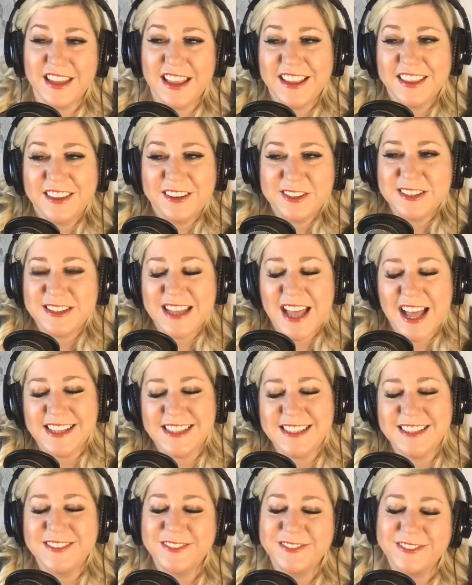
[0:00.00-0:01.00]
there's
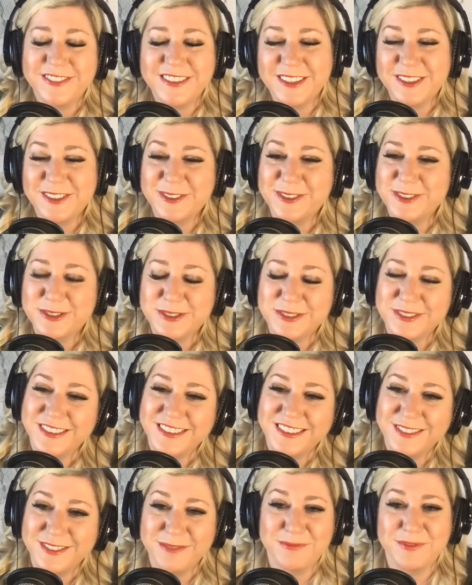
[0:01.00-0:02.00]
lots of little
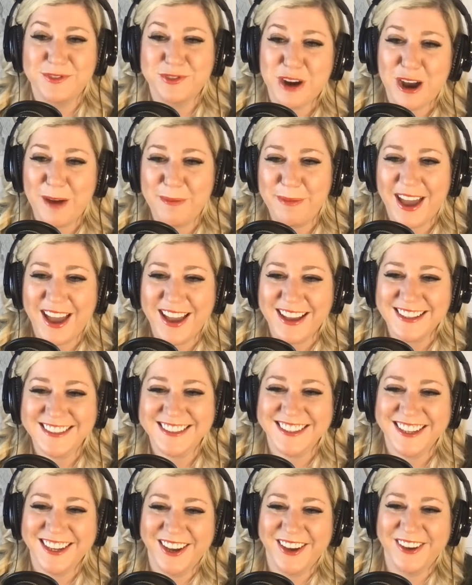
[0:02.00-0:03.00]

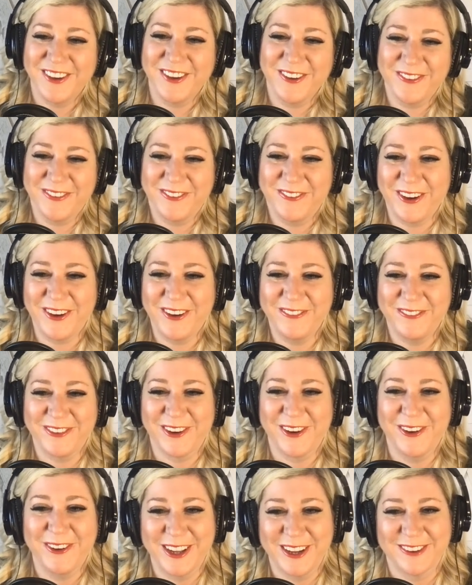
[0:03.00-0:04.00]
drawbacks of
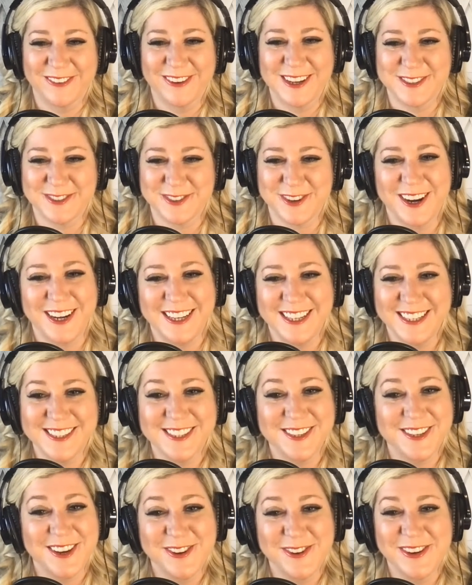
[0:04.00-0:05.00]
owning a restaurant. It
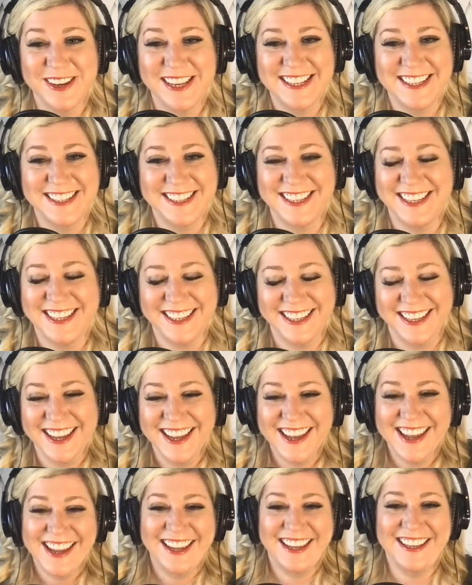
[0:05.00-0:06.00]
is no
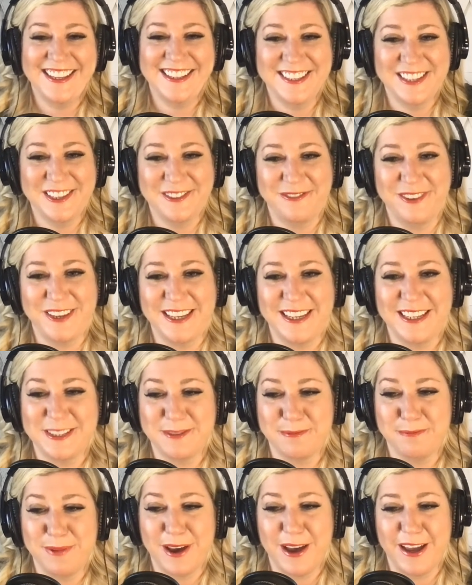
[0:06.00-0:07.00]
easy
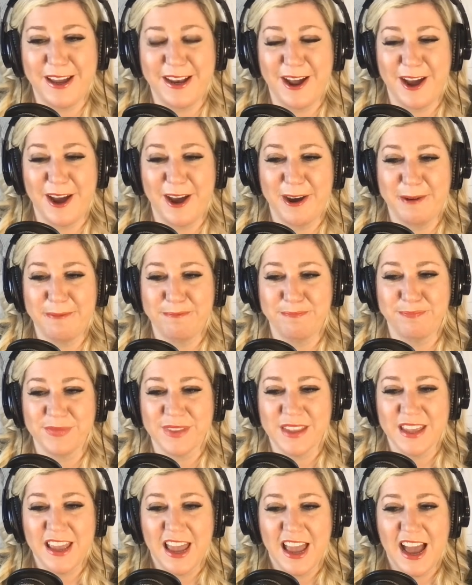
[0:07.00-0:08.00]
feat, but
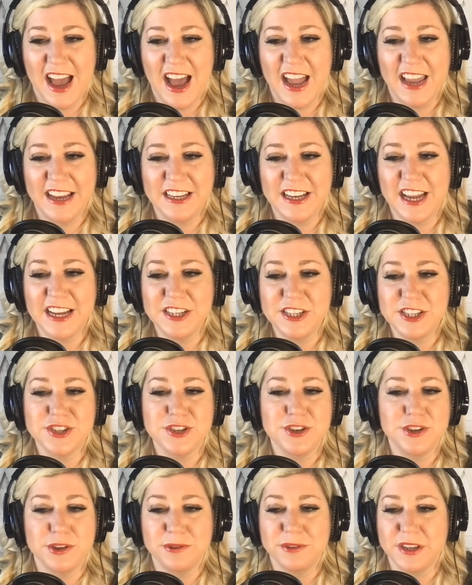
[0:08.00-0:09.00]
I just
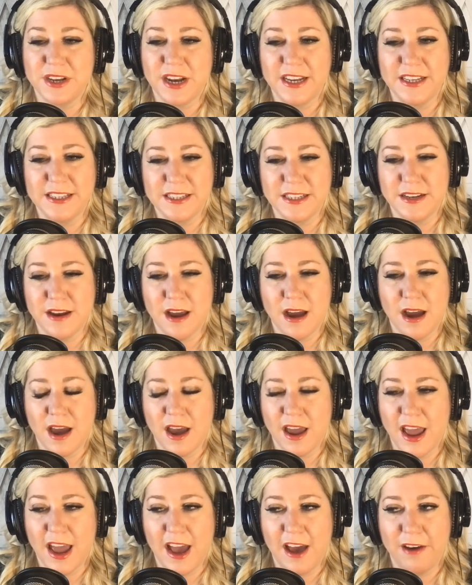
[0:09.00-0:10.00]
knew that I did
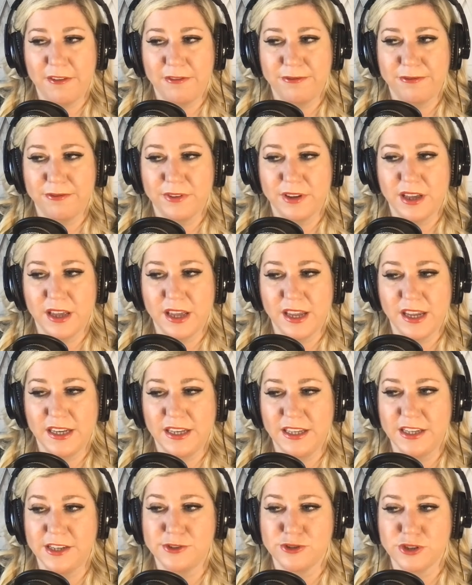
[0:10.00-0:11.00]
not have
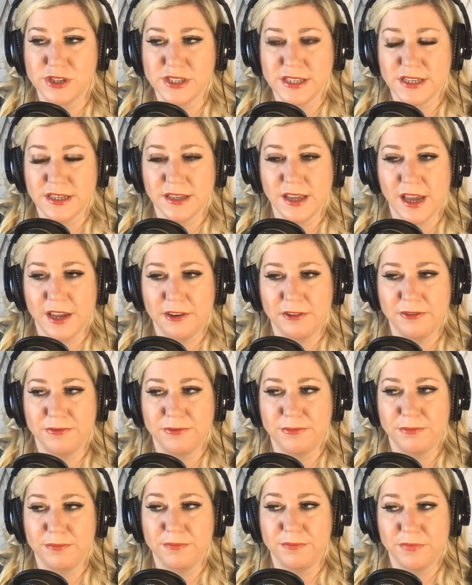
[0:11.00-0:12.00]
any interest in kind of,
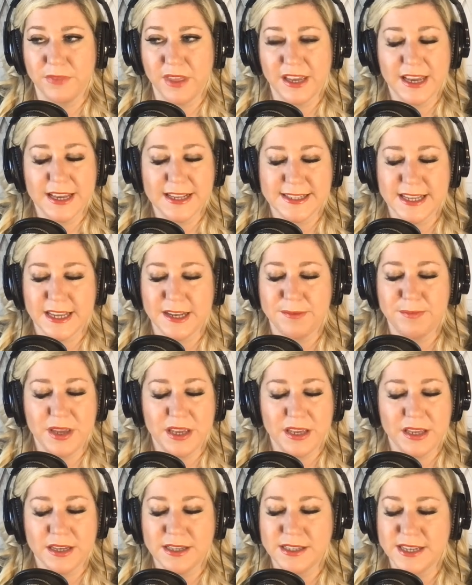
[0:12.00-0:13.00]
like I said,
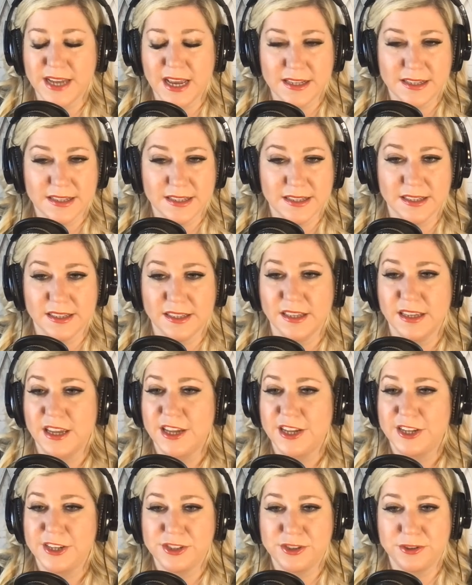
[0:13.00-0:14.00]
being in a desk
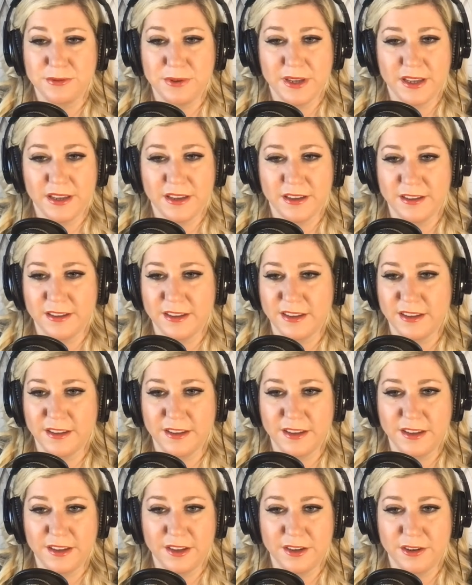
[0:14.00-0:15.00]
doing,
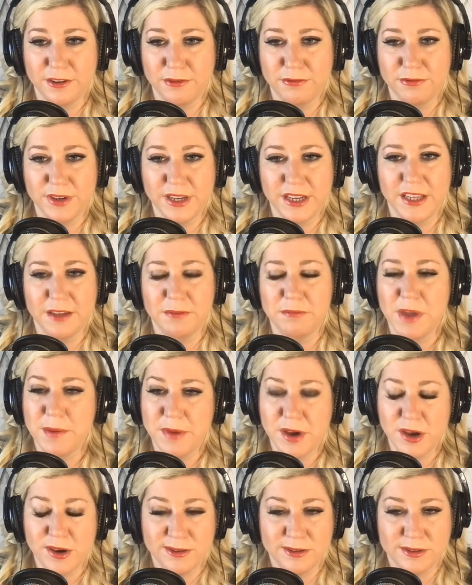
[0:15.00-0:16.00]
reading
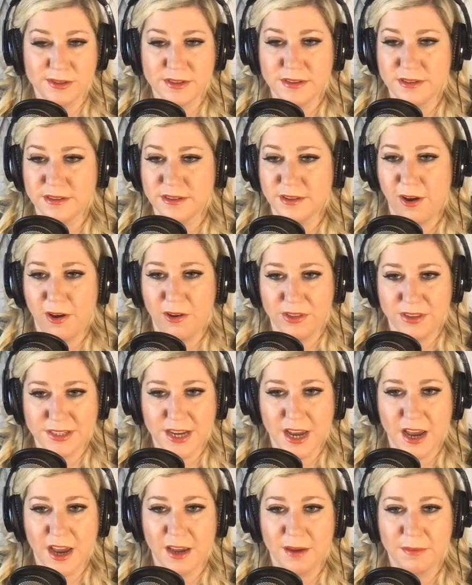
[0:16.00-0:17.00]
memos all the
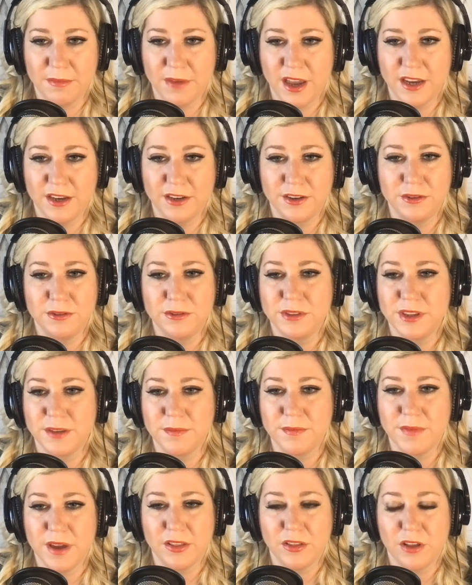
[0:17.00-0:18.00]
time. I knew
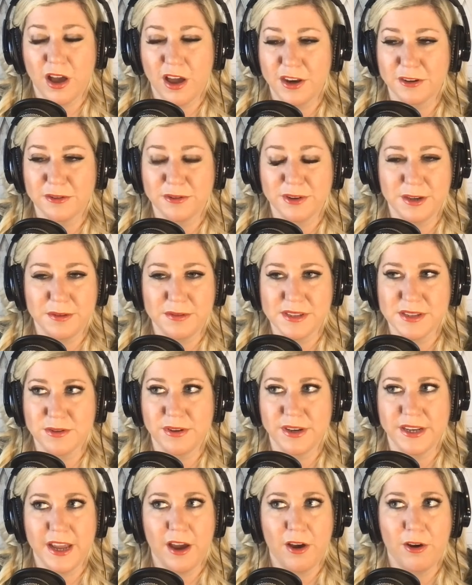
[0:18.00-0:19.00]
that my law degree was
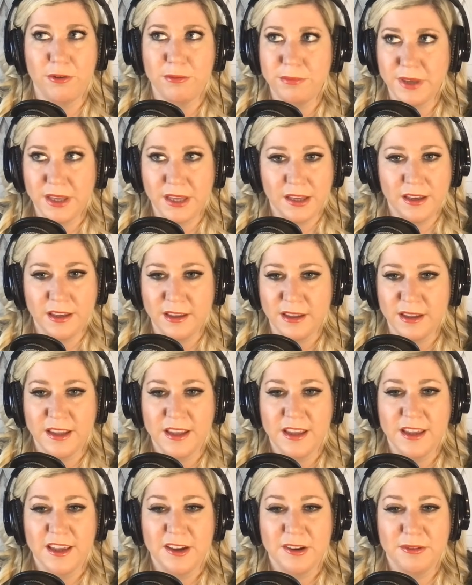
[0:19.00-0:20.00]
going to help me
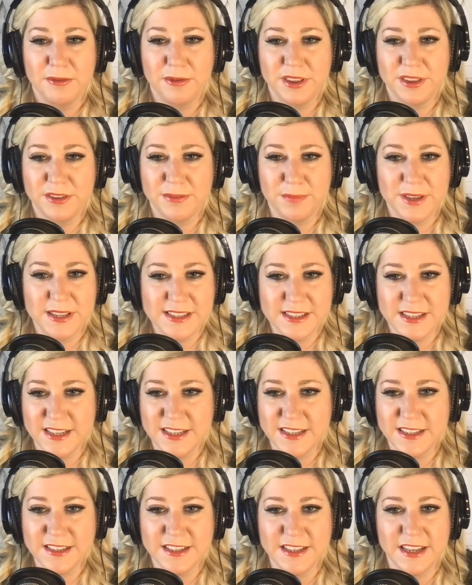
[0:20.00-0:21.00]
with
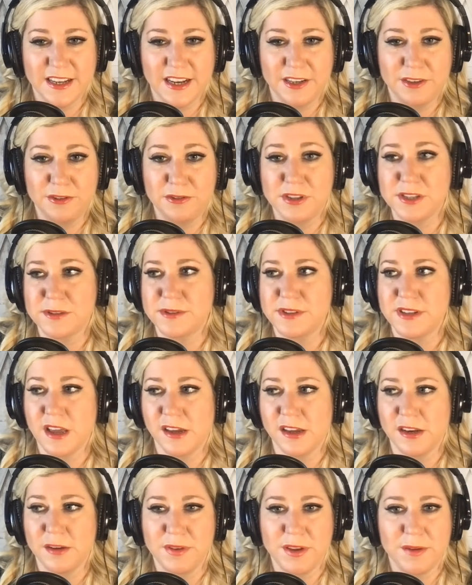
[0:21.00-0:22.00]
business, and I knew this was
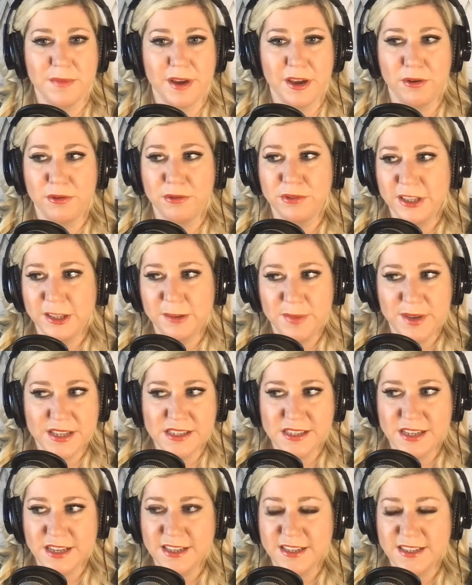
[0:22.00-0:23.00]
not going to be my only
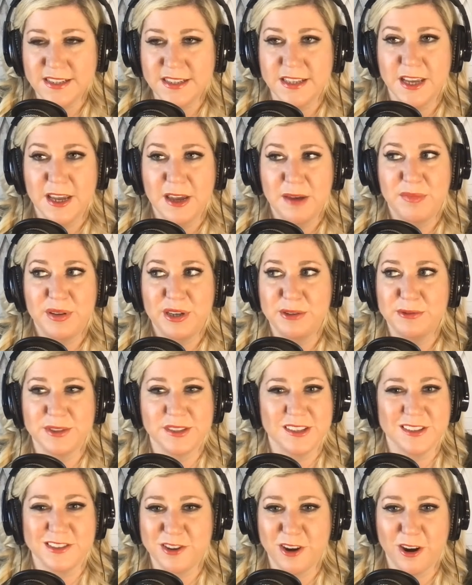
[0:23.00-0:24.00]
business, but it was
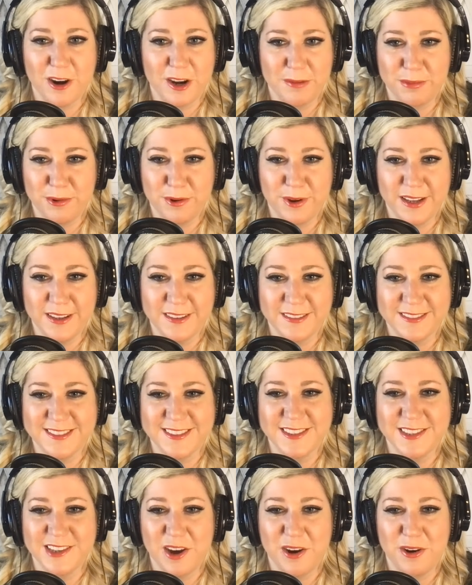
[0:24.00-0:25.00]
a starting point.
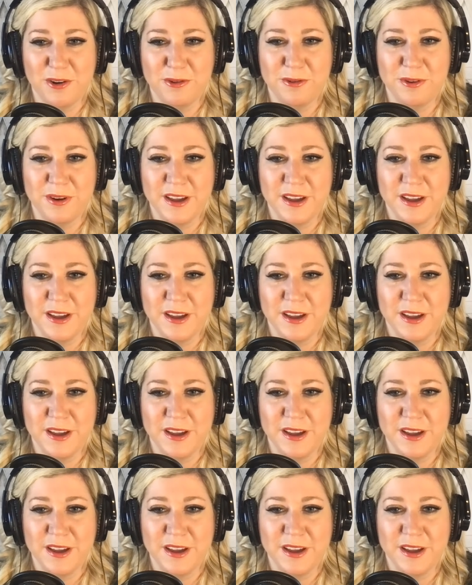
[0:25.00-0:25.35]
So